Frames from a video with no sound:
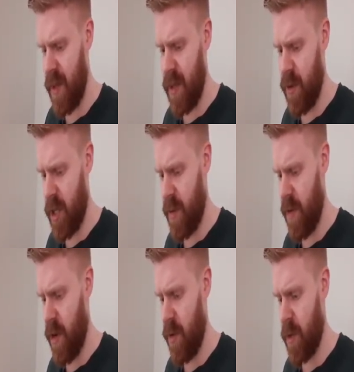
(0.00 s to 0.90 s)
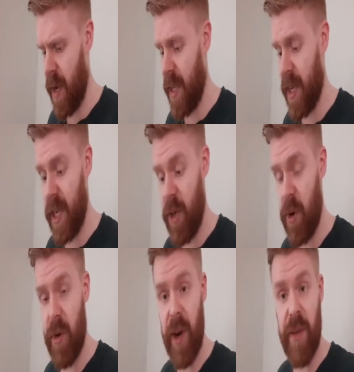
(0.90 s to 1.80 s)
Did a few spins. I did
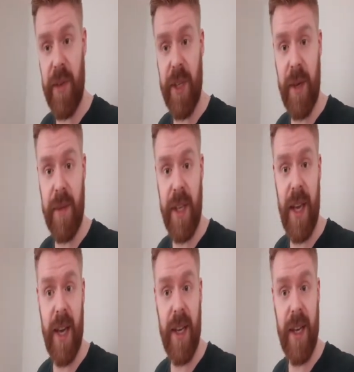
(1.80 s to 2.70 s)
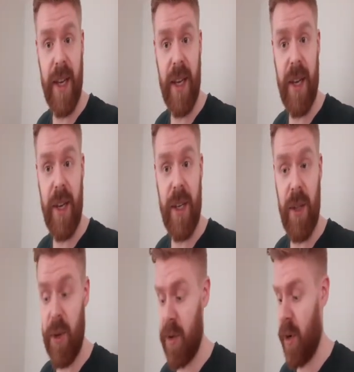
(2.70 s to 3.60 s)
Uruguay a few times to get
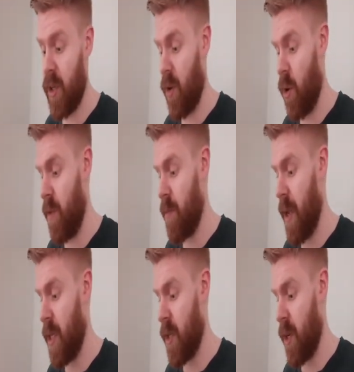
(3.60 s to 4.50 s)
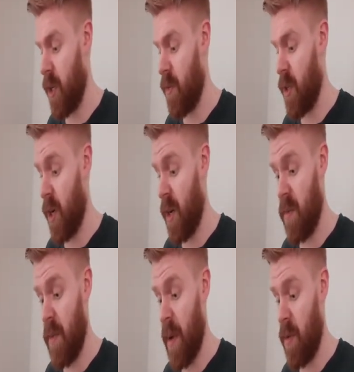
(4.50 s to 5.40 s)
Luis Suarez. I got one of his base cards, which
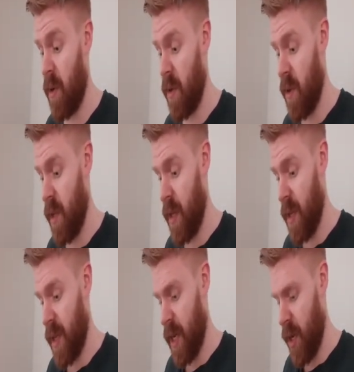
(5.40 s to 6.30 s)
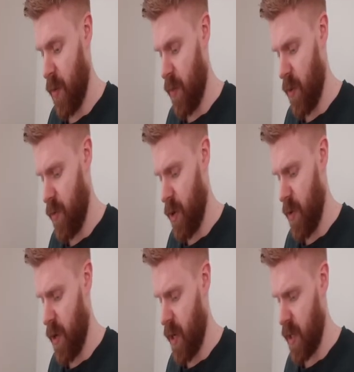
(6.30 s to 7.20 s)
I'm happy with. They're really,
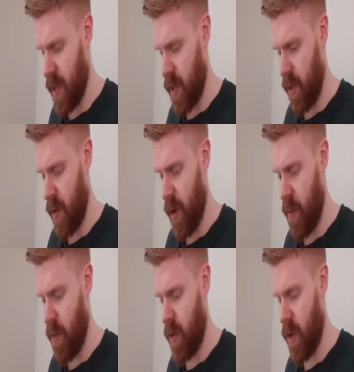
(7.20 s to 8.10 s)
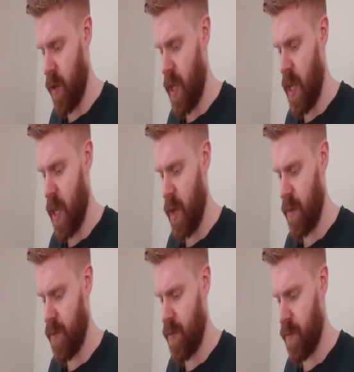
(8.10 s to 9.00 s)
really nice. They got a little emblem on here.
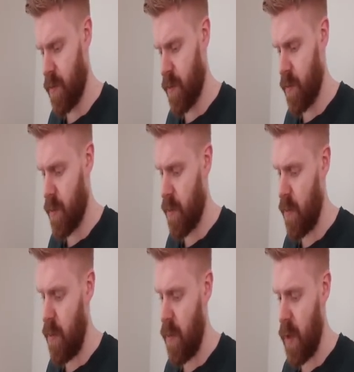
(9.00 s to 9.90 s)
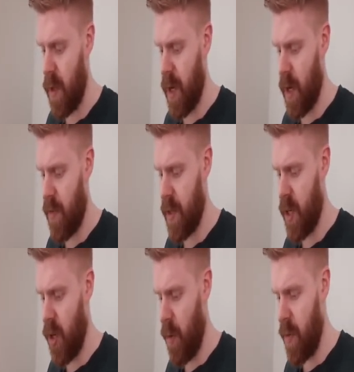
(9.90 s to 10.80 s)
Now, if it's
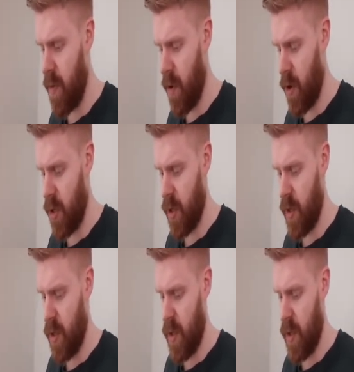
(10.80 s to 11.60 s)
the numbered version,